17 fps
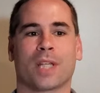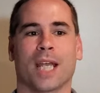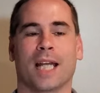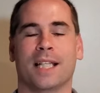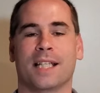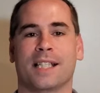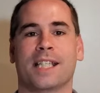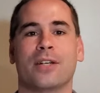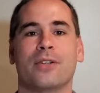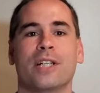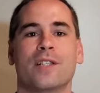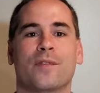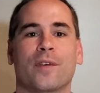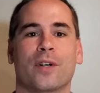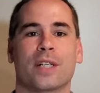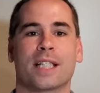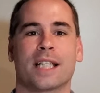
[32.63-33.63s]
And the series
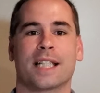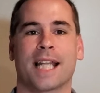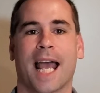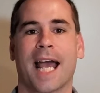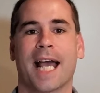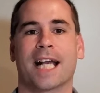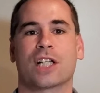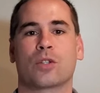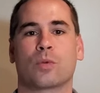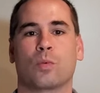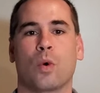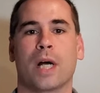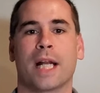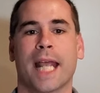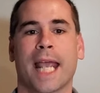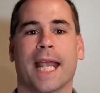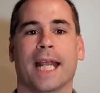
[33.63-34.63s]
verse is Acts
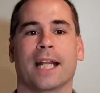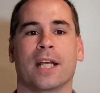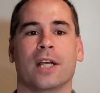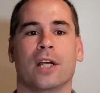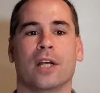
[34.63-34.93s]
1 8,